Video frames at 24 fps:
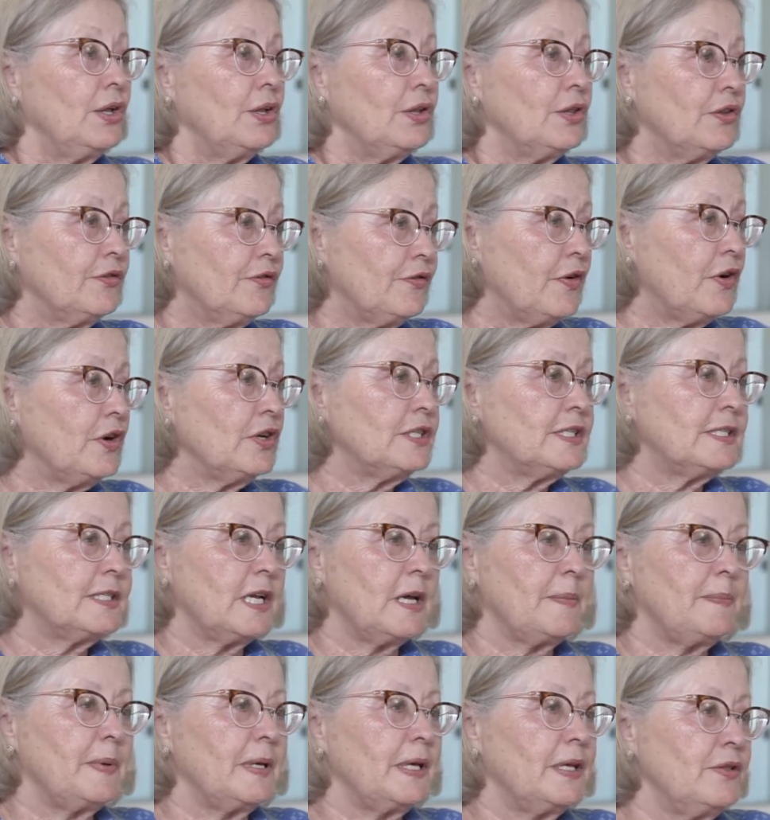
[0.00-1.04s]
The first
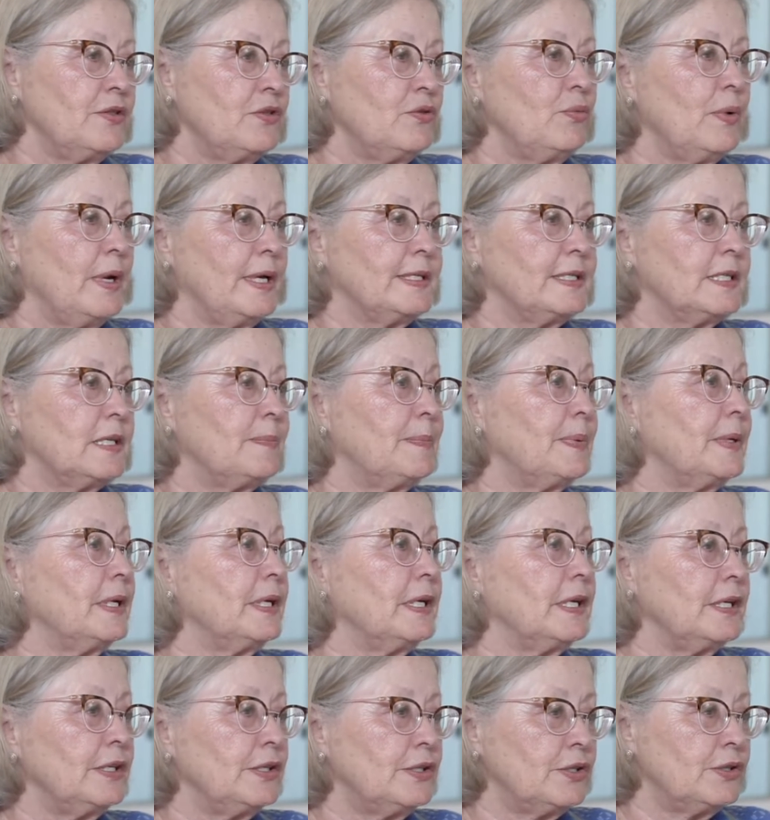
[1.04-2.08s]
step in the recipe
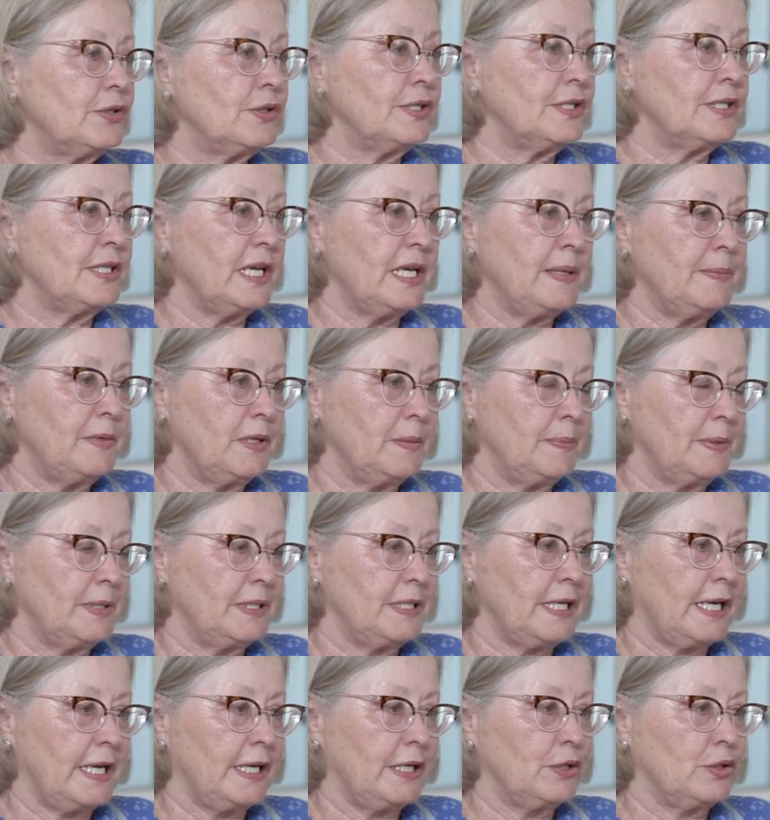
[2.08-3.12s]
is to steam the
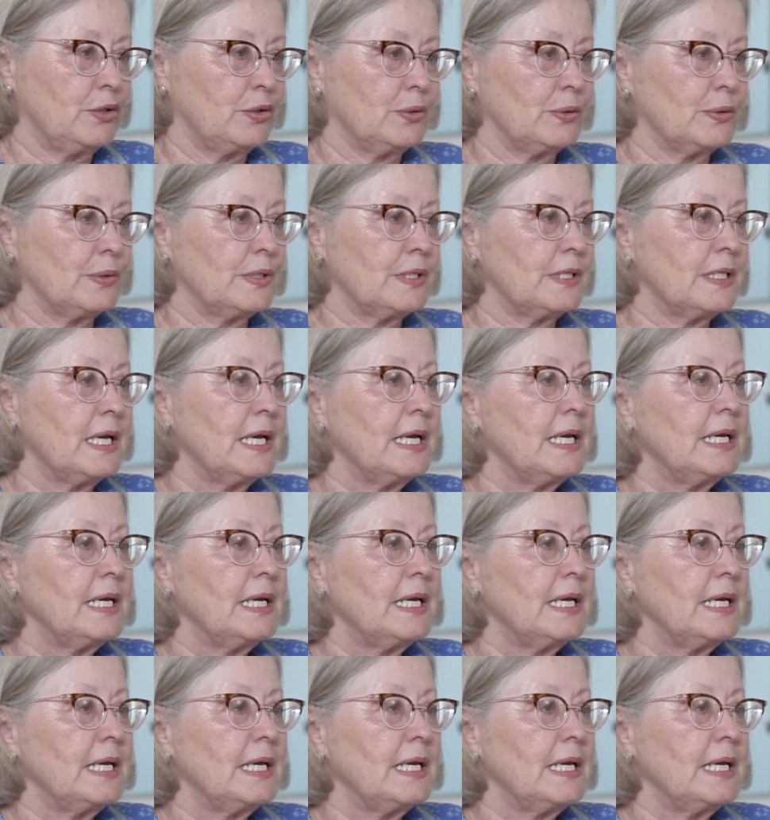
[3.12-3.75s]
potatoes.